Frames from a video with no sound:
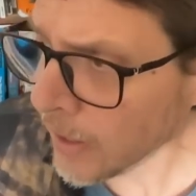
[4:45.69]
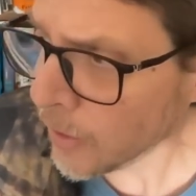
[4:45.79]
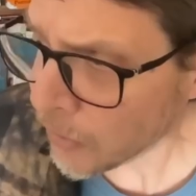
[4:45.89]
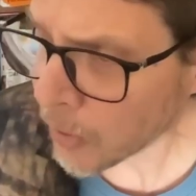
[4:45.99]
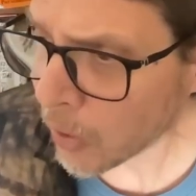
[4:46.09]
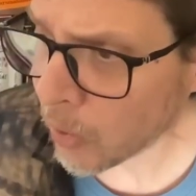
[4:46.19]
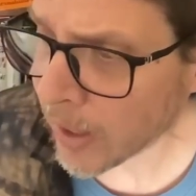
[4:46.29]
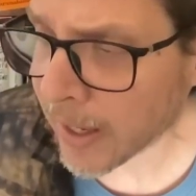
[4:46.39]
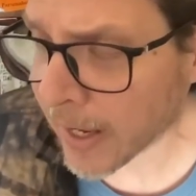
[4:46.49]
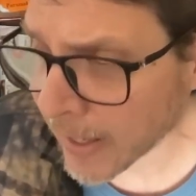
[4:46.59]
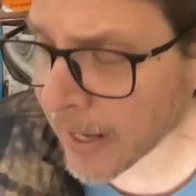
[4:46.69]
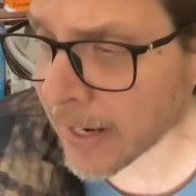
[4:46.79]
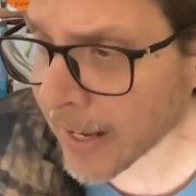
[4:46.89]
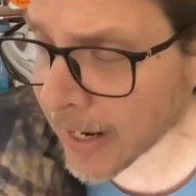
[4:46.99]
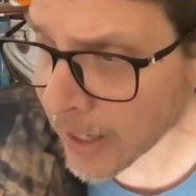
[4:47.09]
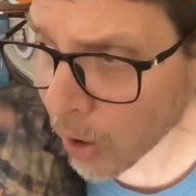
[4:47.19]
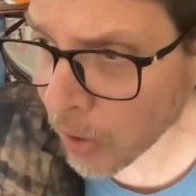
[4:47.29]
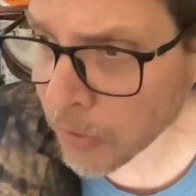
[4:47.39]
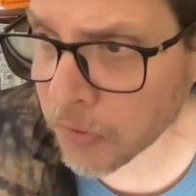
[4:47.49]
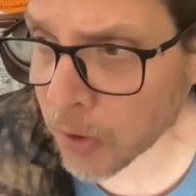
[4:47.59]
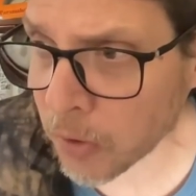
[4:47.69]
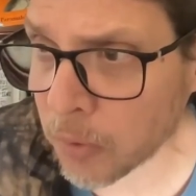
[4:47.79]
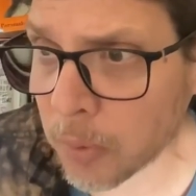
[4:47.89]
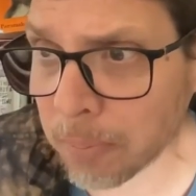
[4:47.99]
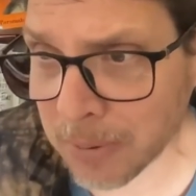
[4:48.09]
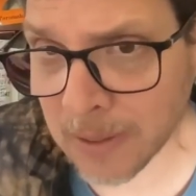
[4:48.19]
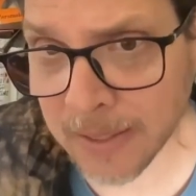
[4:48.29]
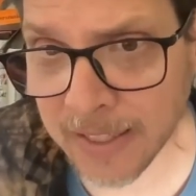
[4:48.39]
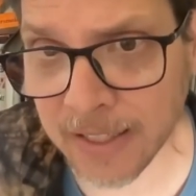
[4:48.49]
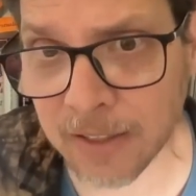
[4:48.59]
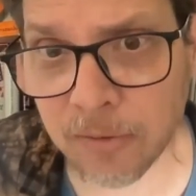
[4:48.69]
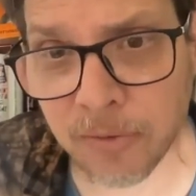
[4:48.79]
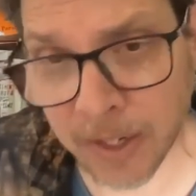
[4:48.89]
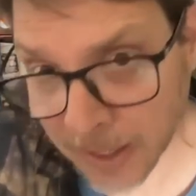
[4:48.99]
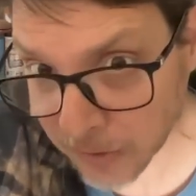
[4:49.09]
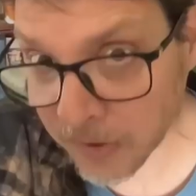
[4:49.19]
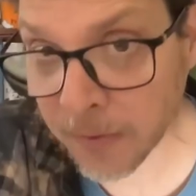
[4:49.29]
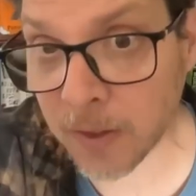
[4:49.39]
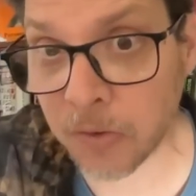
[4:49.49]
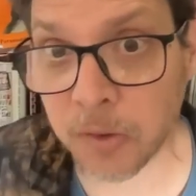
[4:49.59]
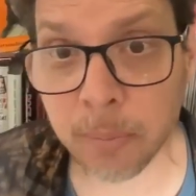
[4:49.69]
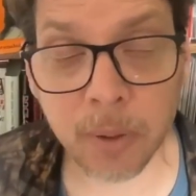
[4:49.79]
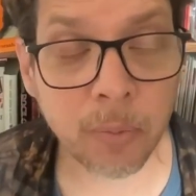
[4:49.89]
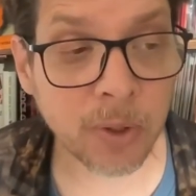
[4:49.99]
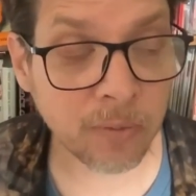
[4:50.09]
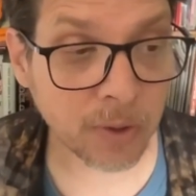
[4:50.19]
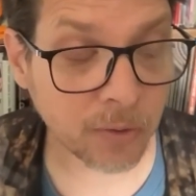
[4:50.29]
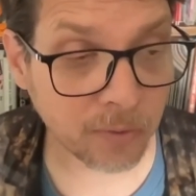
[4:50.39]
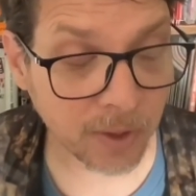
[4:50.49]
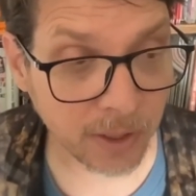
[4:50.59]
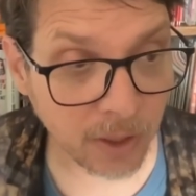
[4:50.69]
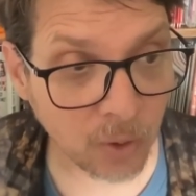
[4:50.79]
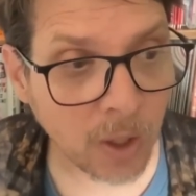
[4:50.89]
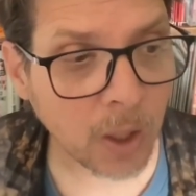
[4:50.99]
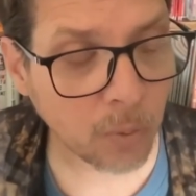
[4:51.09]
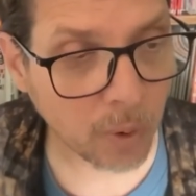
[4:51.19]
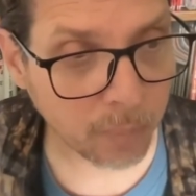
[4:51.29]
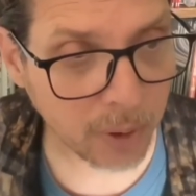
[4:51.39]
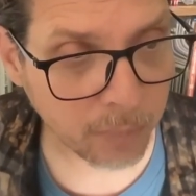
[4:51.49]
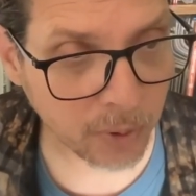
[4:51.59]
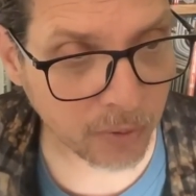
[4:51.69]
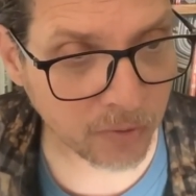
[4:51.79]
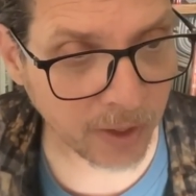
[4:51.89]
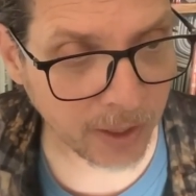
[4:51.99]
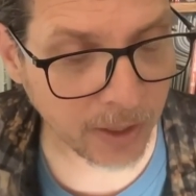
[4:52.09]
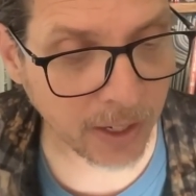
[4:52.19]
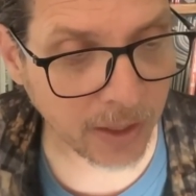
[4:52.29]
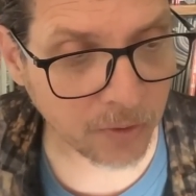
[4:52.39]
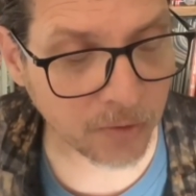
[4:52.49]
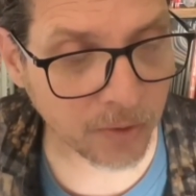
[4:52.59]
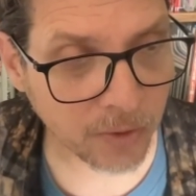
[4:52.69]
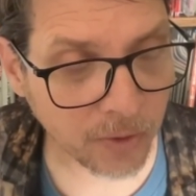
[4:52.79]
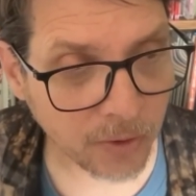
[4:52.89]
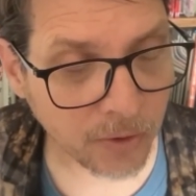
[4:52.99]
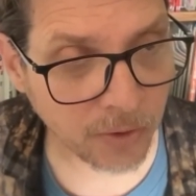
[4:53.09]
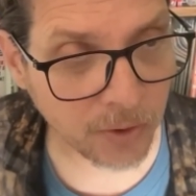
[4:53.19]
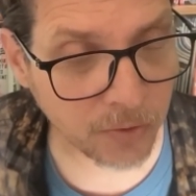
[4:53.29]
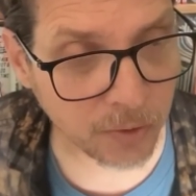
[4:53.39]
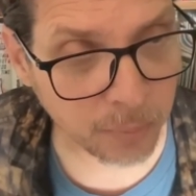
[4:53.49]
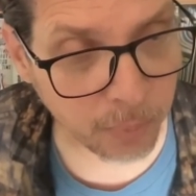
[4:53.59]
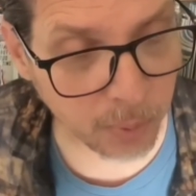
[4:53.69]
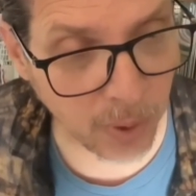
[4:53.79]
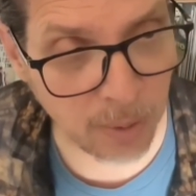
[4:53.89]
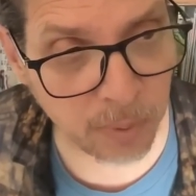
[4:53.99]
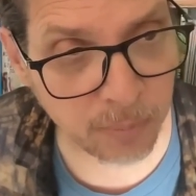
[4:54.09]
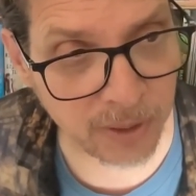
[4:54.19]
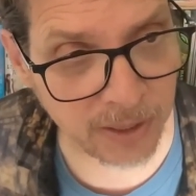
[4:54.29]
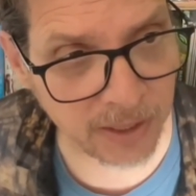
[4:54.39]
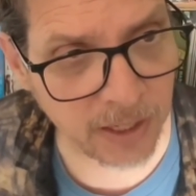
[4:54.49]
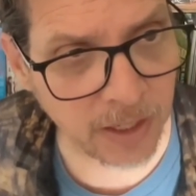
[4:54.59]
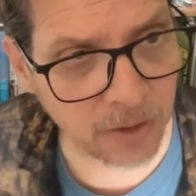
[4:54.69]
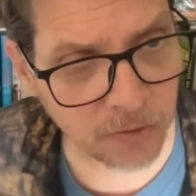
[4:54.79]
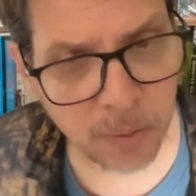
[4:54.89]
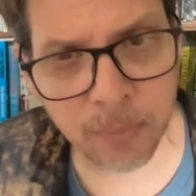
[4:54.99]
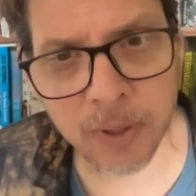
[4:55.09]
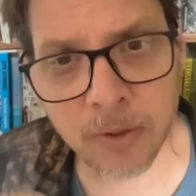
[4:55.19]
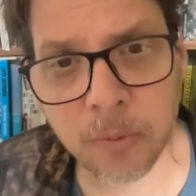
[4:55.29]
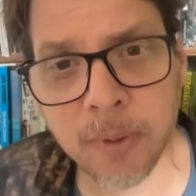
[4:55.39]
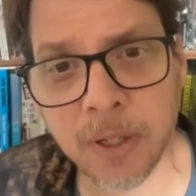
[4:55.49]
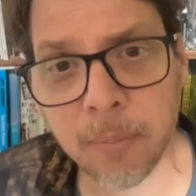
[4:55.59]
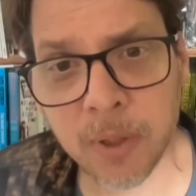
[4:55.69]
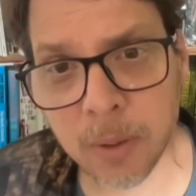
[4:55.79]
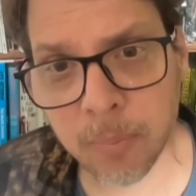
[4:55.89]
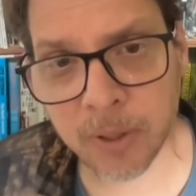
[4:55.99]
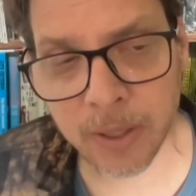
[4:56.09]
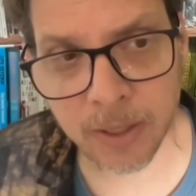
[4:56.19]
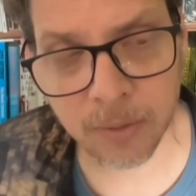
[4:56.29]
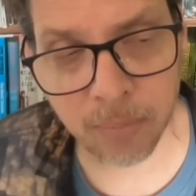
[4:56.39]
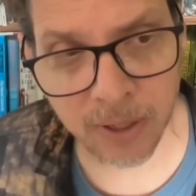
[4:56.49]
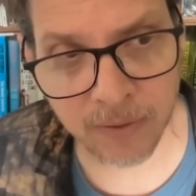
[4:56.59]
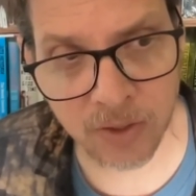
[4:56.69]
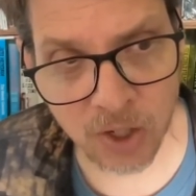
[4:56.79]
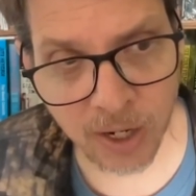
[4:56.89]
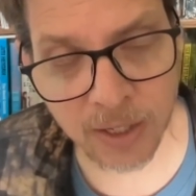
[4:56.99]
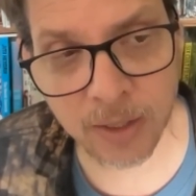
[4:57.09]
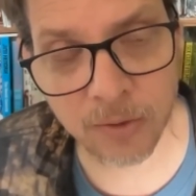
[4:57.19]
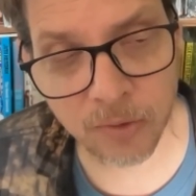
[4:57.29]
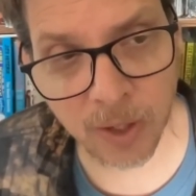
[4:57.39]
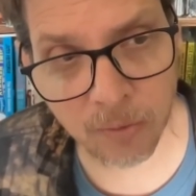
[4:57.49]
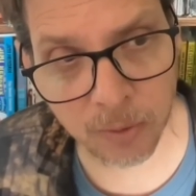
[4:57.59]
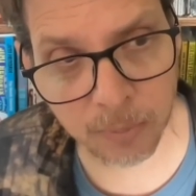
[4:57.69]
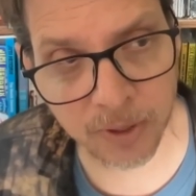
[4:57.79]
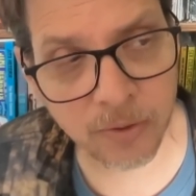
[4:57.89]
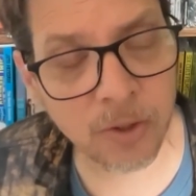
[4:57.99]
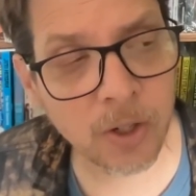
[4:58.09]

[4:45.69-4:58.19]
So, and I also believe, and I said this in my previous video, what people are saying as this is probably something that's being manipulated by the Chinese government,